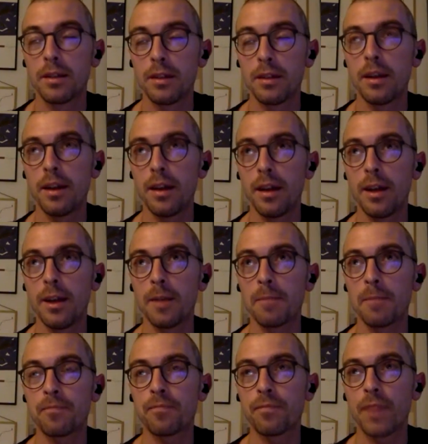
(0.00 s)

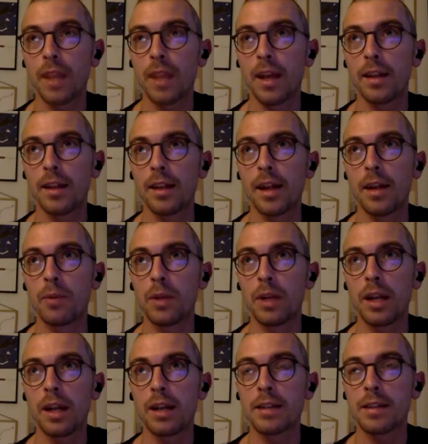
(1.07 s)
and then I
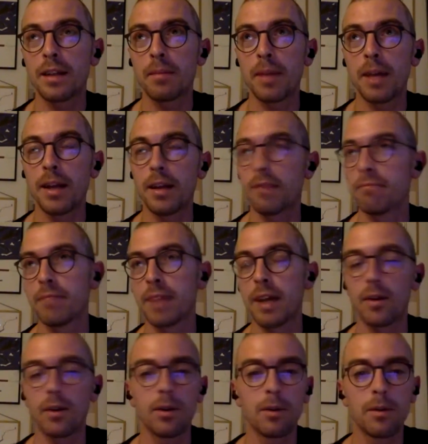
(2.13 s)
realized that my,
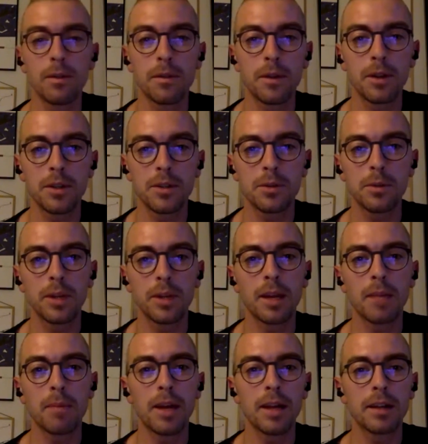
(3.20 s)
I don't know, 32
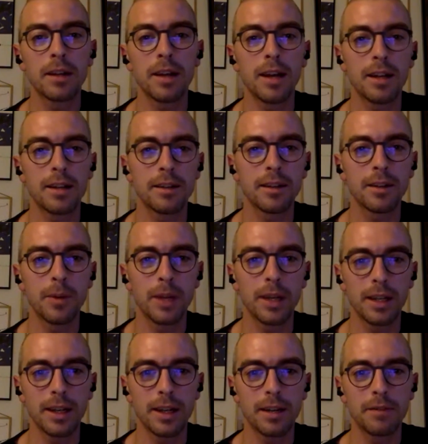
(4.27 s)
gigabyte card
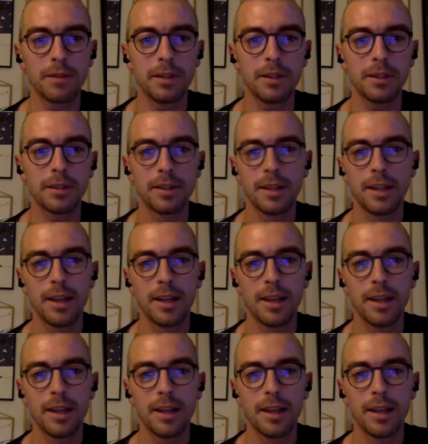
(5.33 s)
quickly got filled